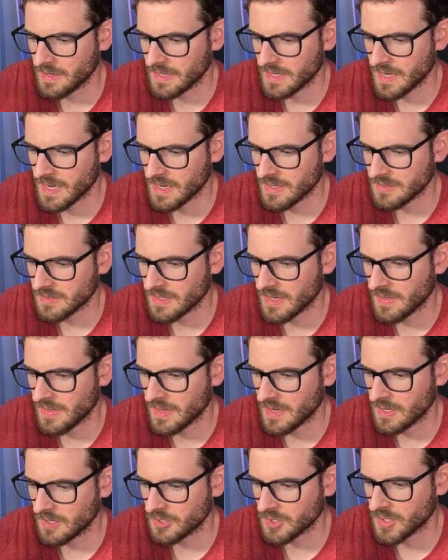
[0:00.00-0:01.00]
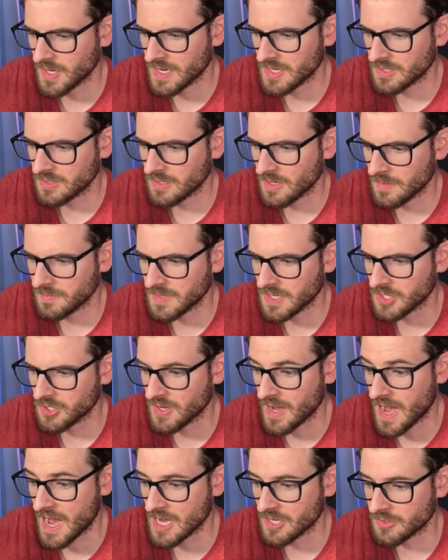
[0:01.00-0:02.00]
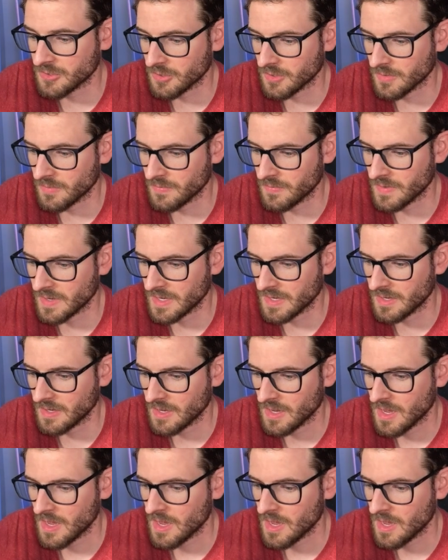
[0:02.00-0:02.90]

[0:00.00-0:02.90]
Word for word: I guess, and then it tries to update your Astro config